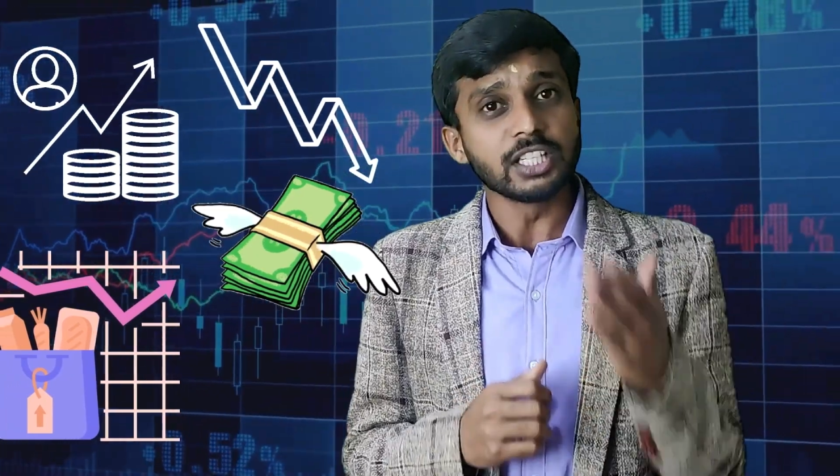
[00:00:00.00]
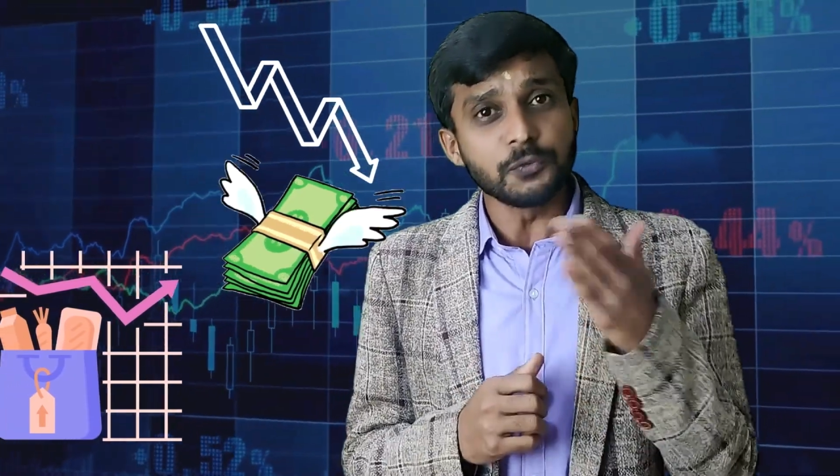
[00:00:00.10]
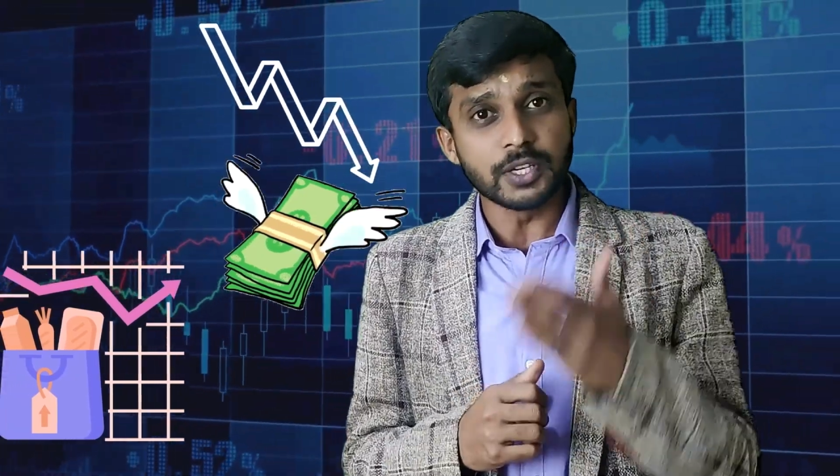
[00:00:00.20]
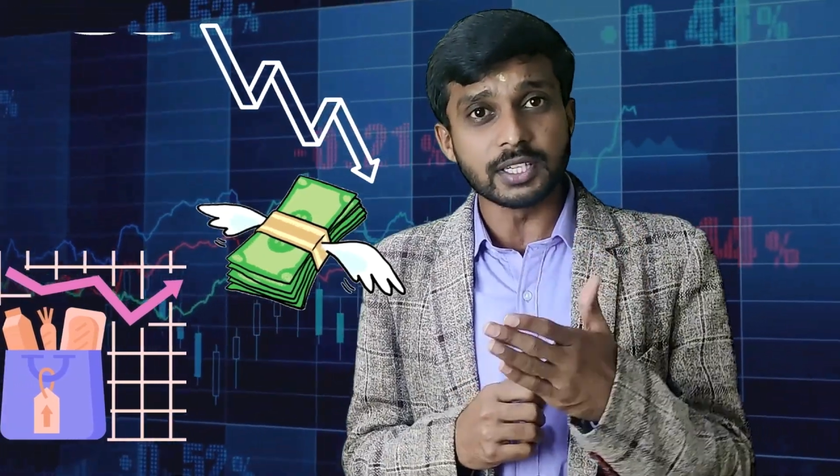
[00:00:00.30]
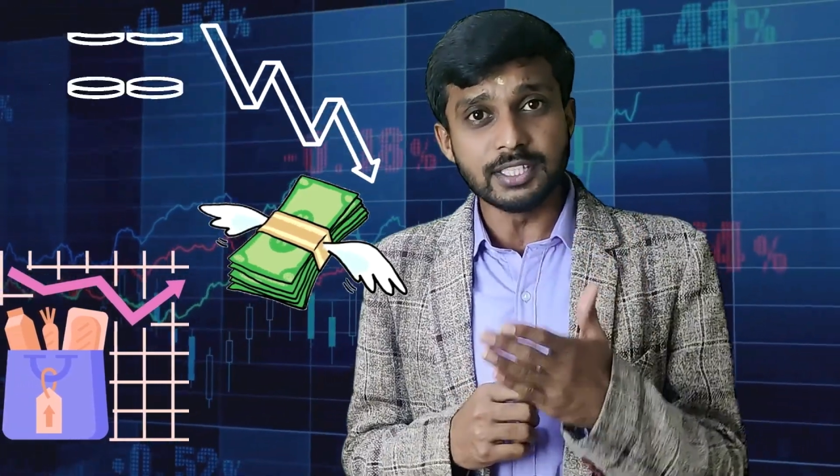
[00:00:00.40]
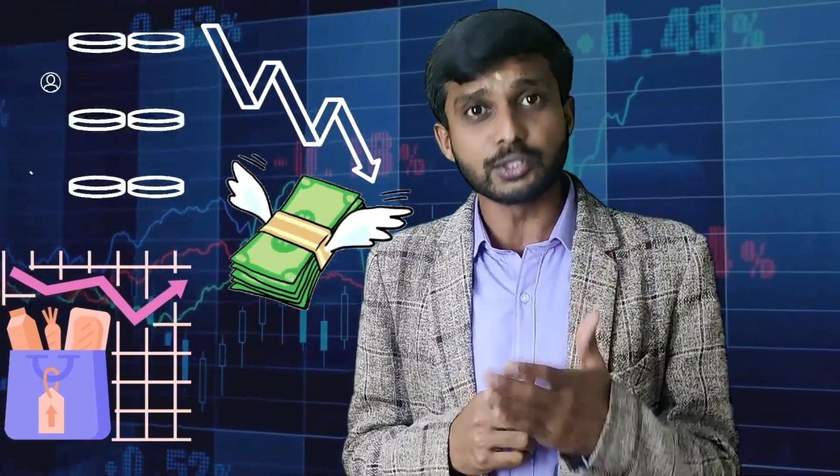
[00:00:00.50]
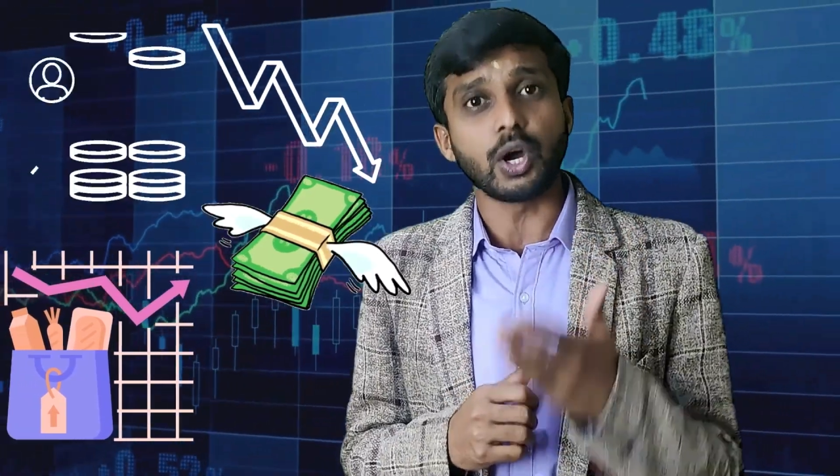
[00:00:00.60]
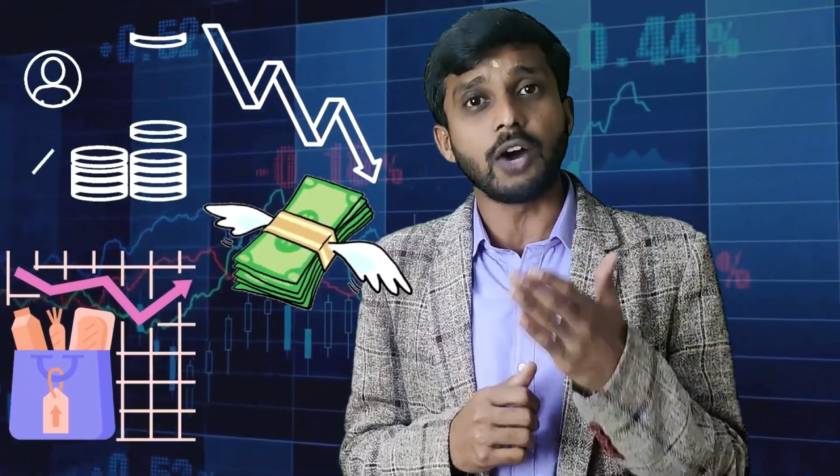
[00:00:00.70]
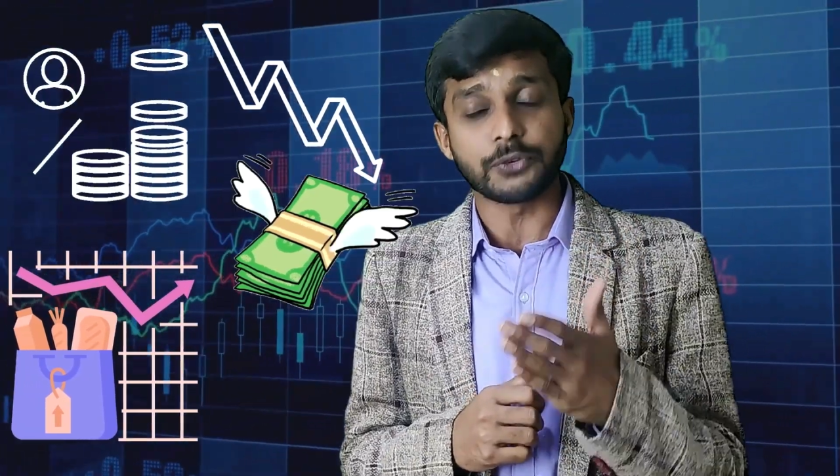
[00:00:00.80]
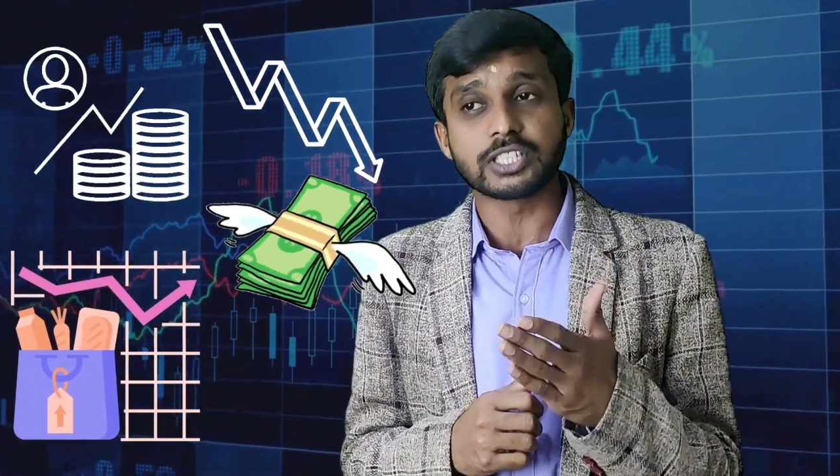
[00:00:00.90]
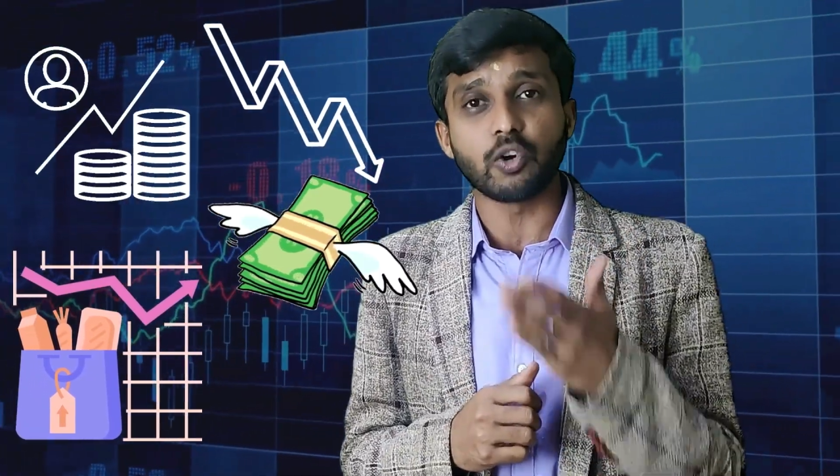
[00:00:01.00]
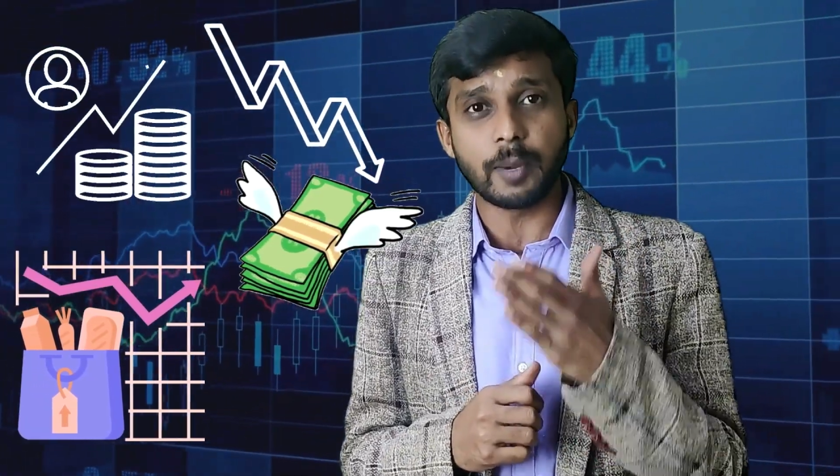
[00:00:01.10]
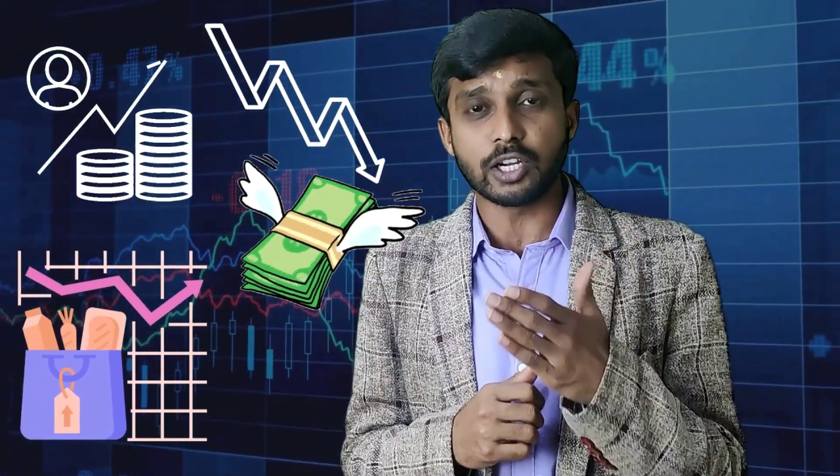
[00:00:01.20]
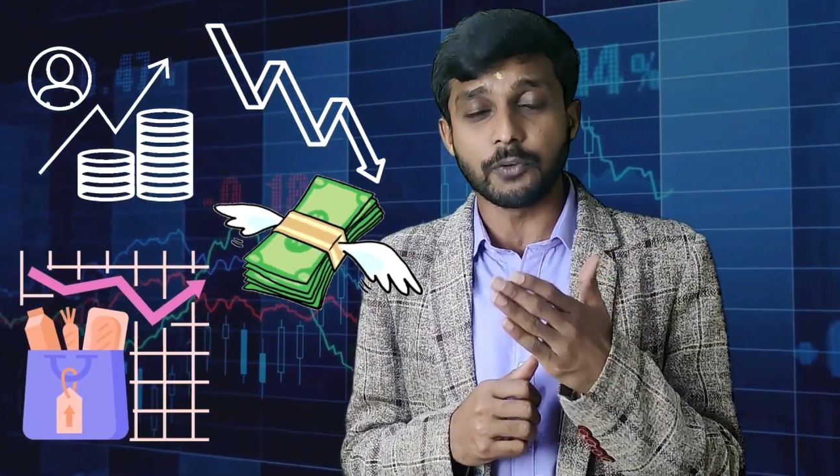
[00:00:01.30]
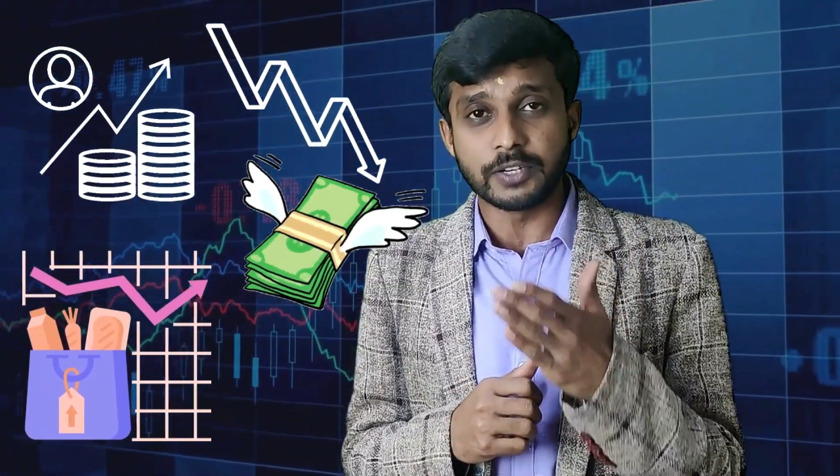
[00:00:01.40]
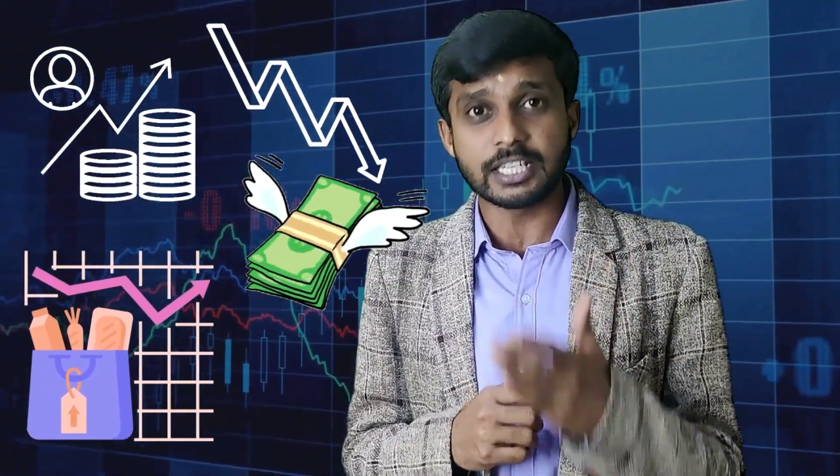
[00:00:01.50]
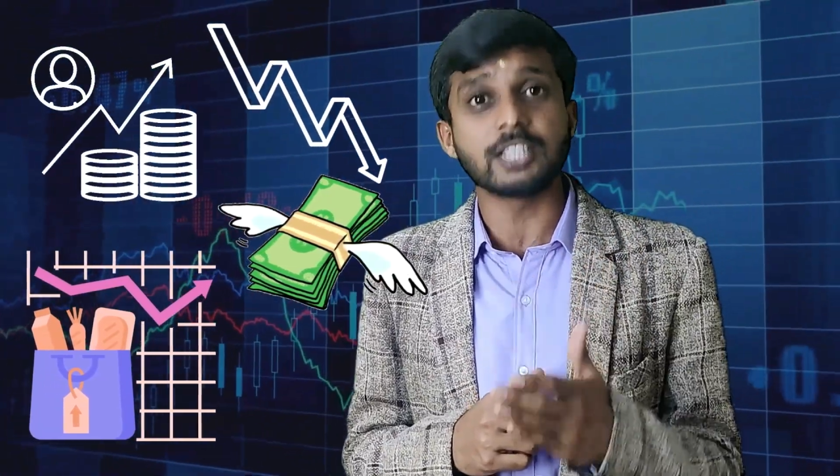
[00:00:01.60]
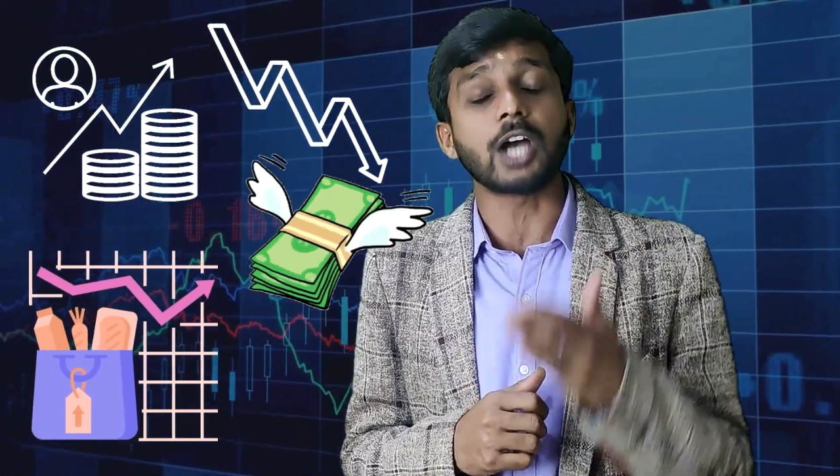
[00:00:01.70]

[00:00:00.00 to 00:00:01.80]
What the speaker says: Now interference of Reserve